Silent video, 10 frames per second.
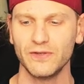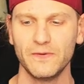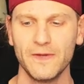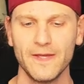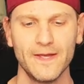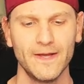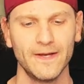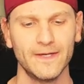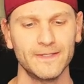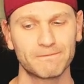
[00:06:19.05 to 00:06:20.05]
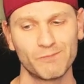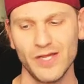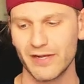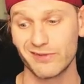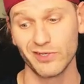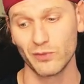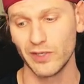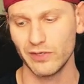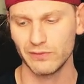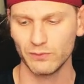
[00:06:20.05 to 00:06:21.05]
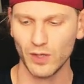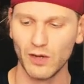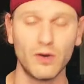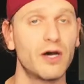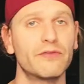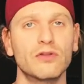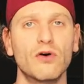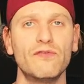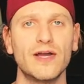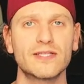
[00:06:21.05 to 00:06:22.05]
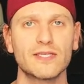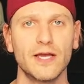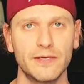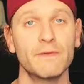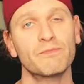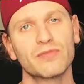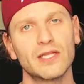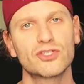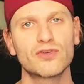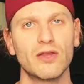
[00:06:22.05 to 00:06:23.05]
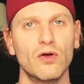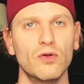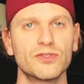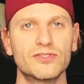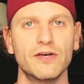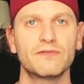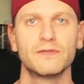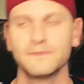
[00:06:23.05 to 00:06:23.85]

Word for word: So, uh, yeah, clear winner. Wawa on the low fat side. Let's try the whole stuff.